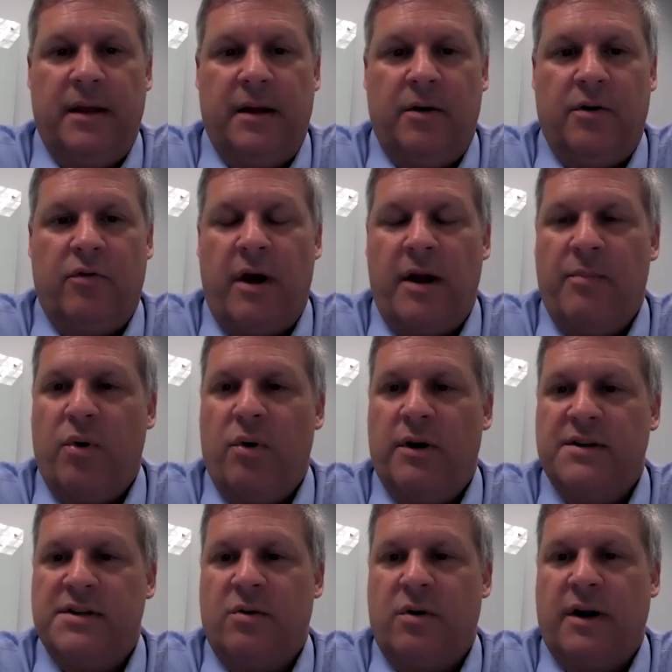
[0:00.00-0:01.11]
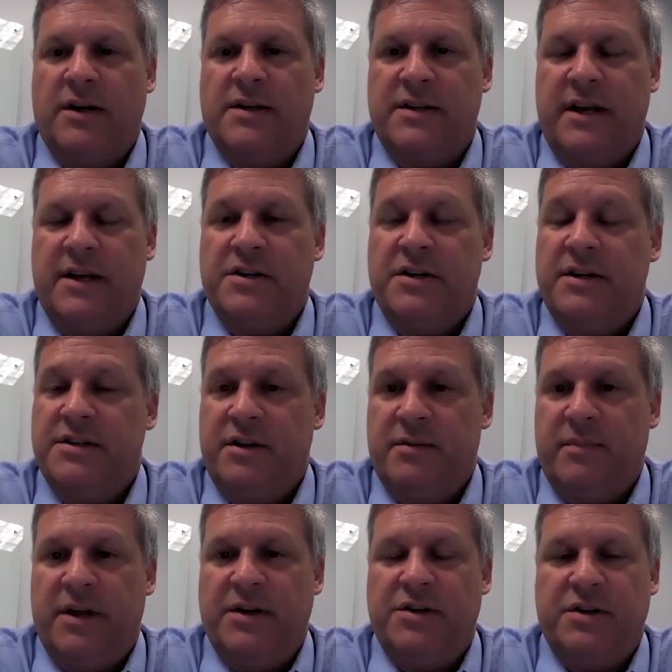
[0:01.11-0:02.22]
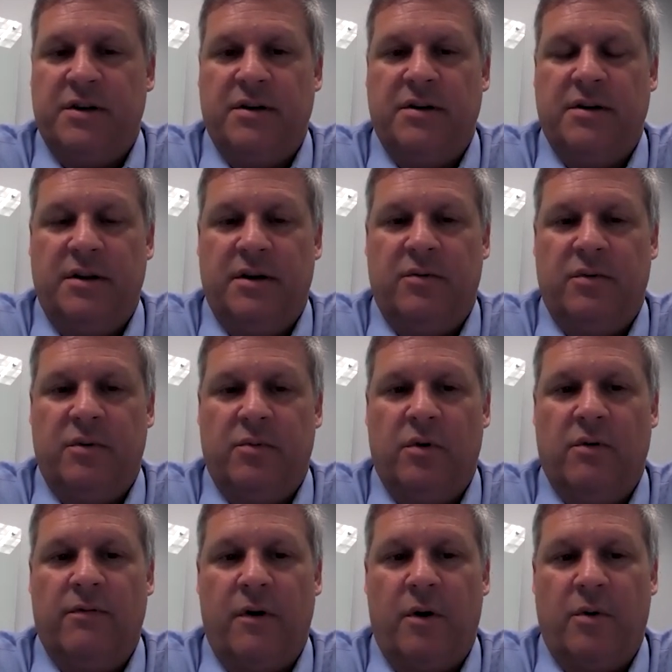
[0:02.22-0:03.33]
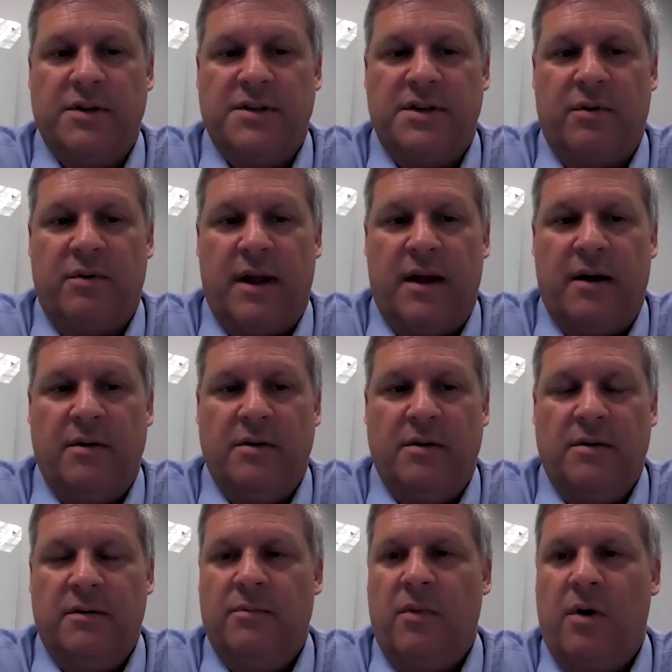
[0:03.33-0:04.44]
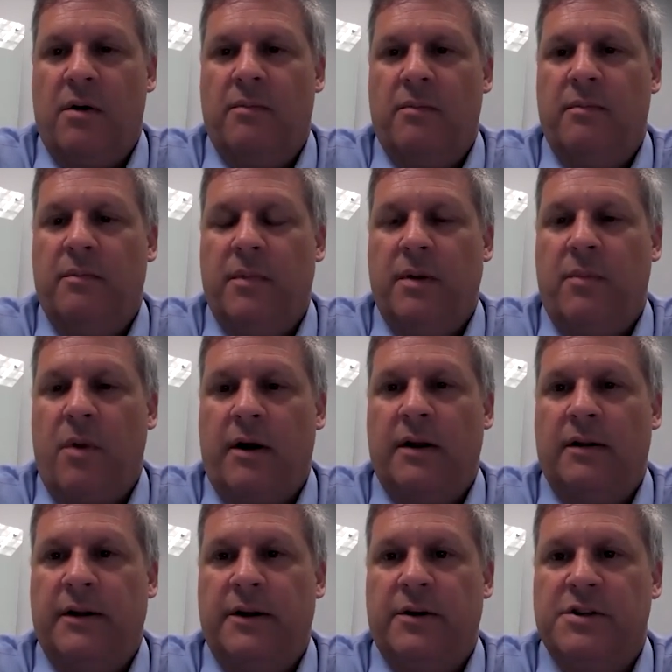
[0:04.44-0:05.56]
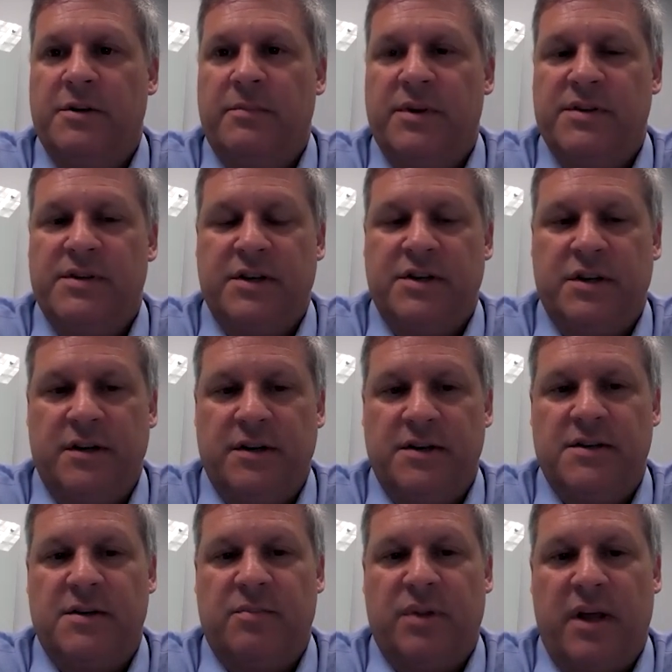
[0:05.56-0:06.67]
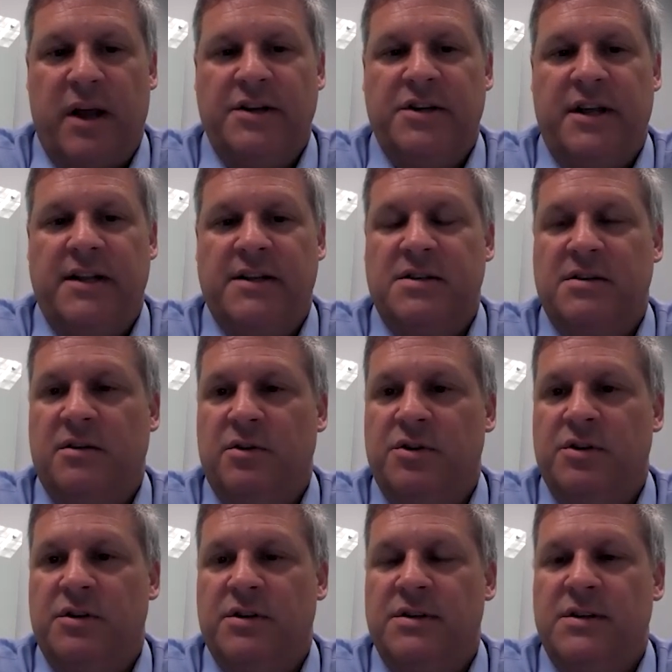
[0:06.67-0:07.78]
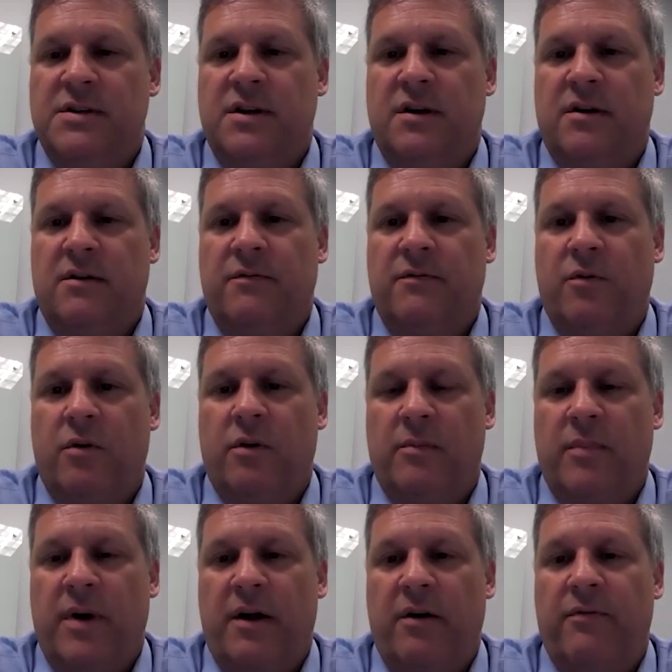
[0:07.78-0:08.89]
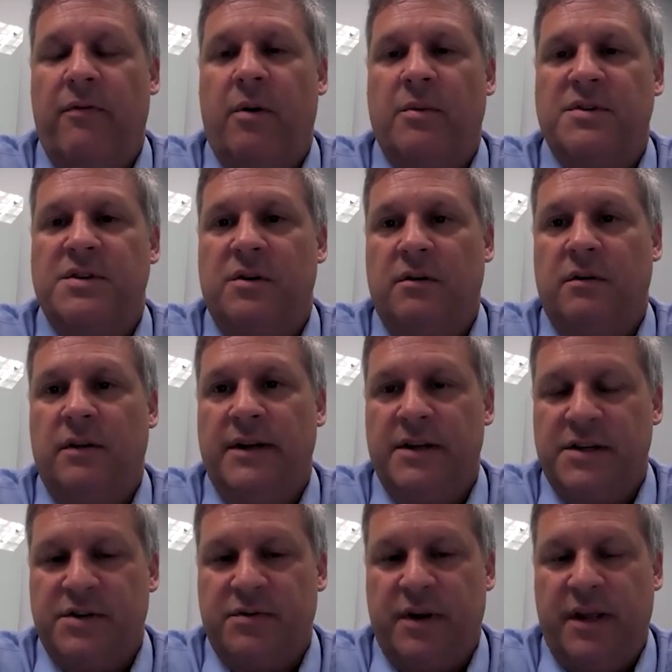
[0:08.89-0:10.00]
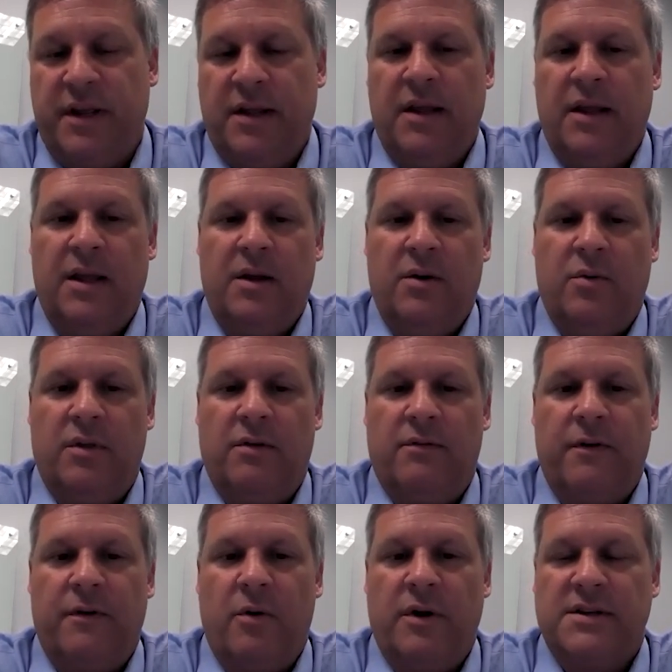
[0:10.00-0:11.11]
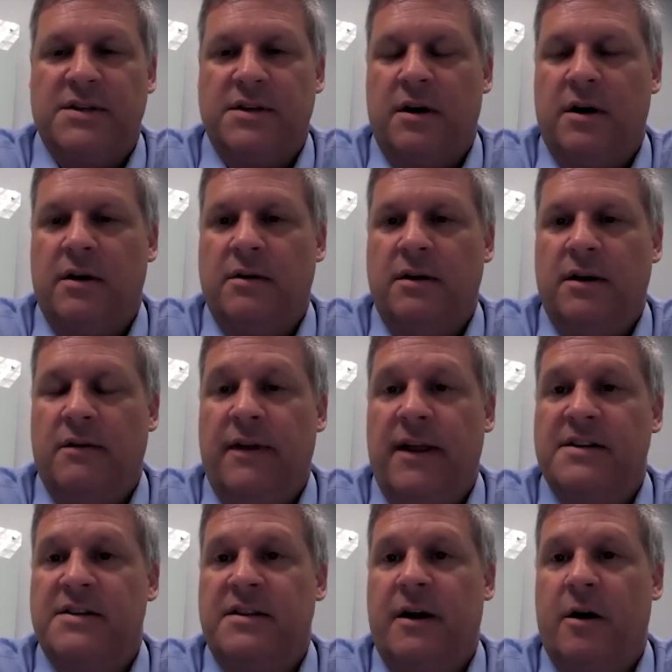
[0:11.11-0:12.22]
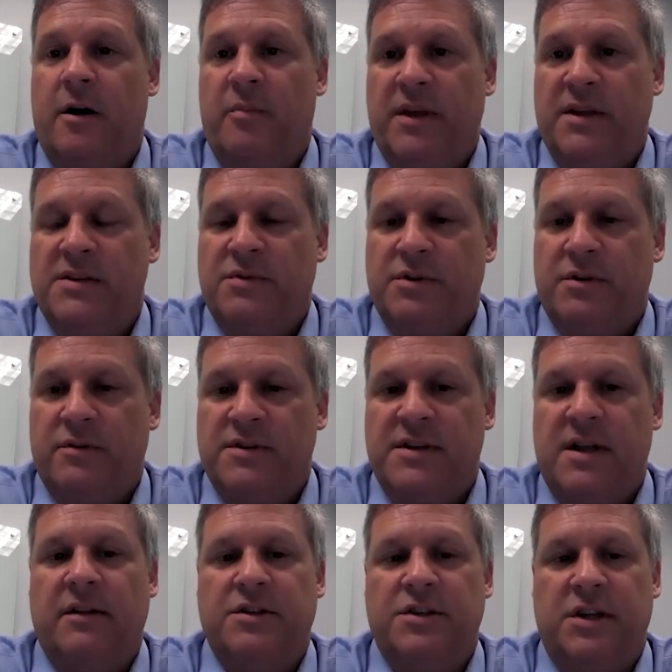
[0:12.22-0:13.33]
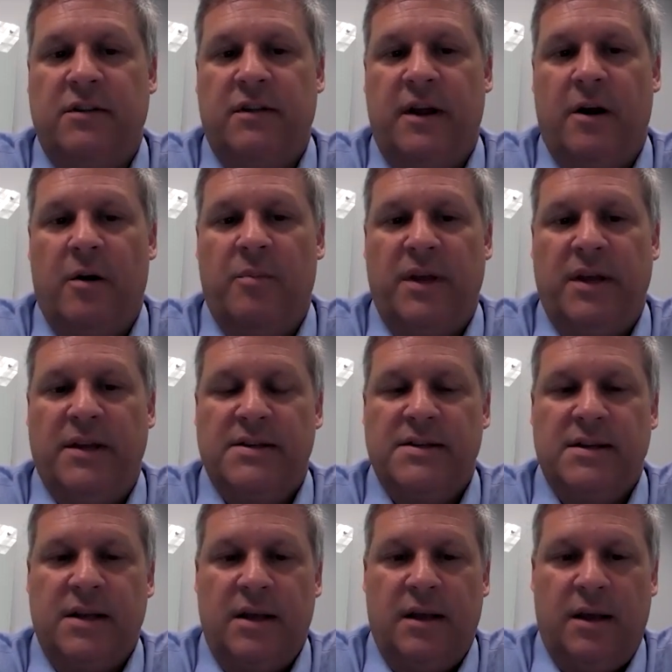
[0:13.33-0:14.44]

You know, Cryoport as an organization, as you had mentioned, you know, we're focused around the mar- market leadership position in supply chain solutions uh, for the biopharmaceutical industry, with a focus on advanced therapies, which are the cell and gene therapies.